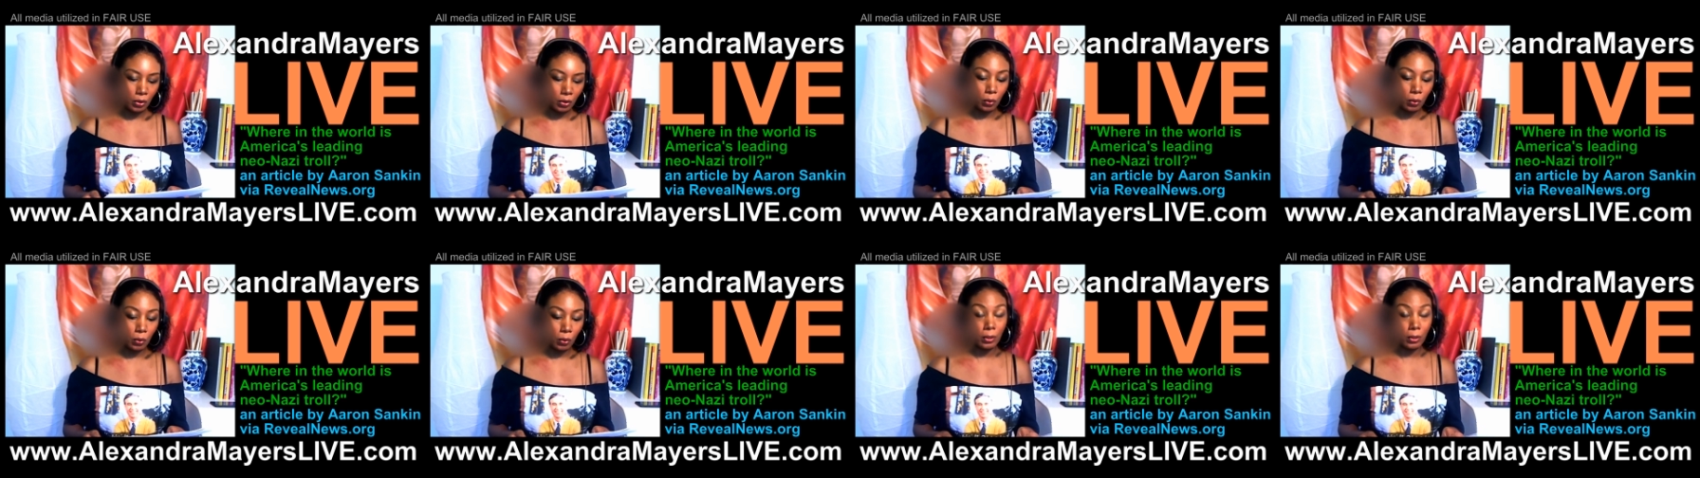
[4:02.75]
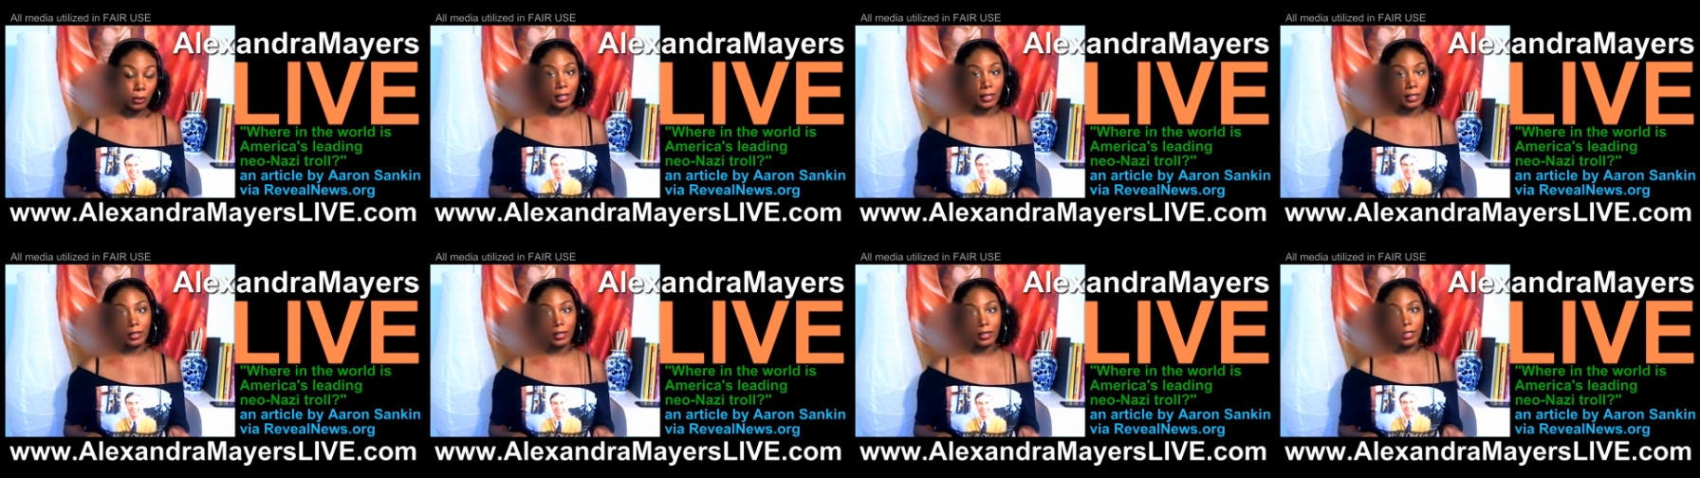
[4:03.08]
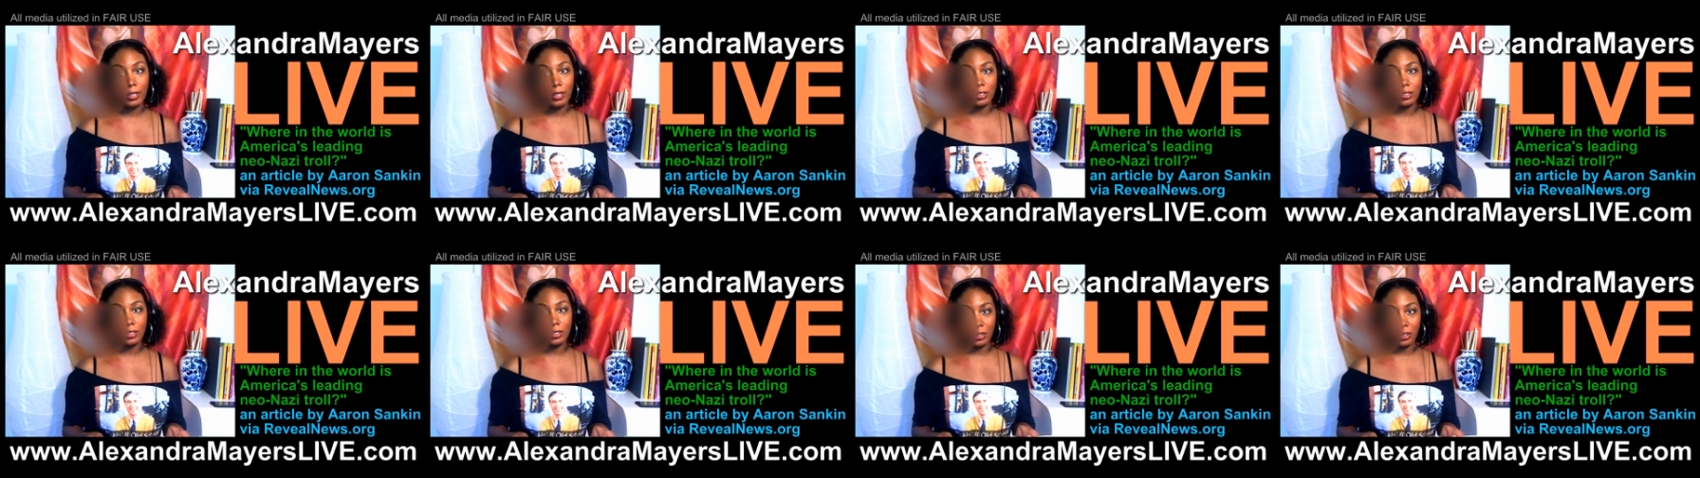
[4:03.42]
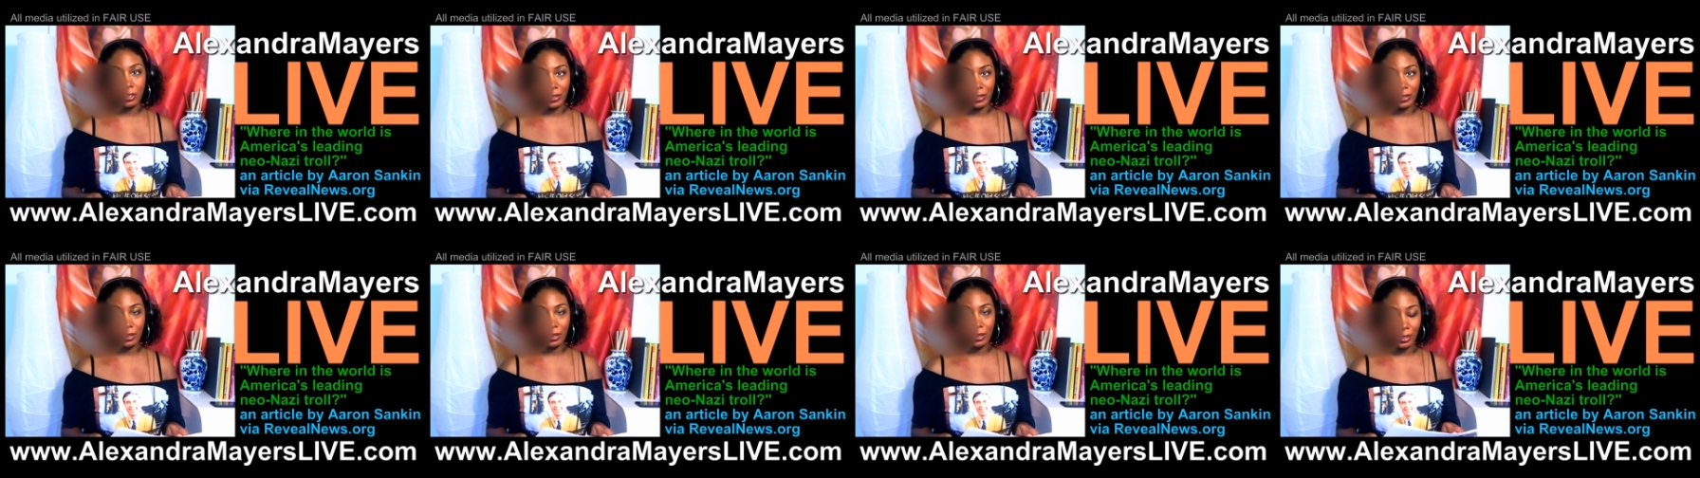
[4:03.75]
or his
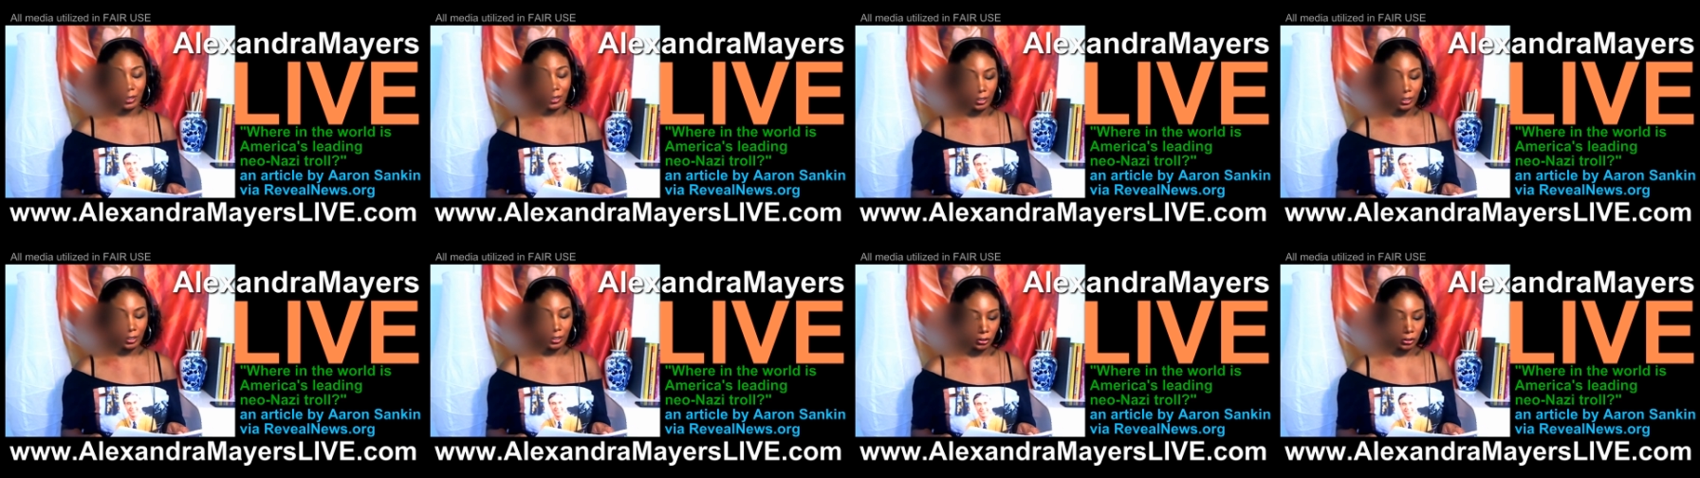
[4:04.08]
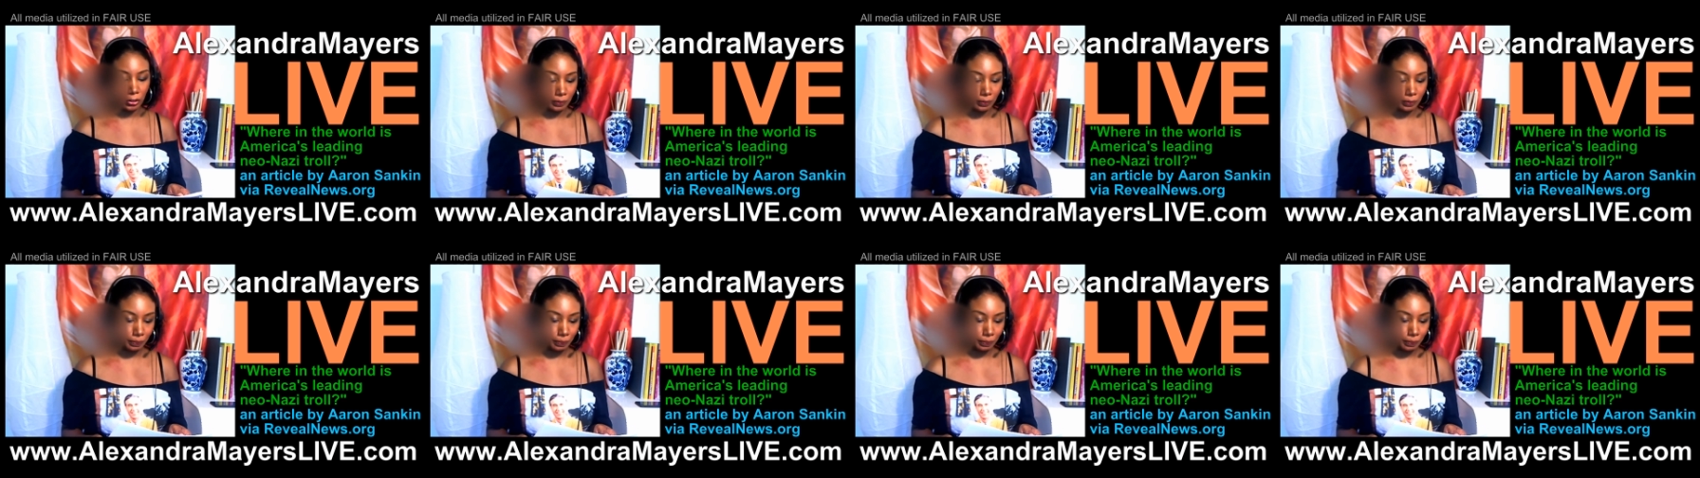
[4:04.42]
current location.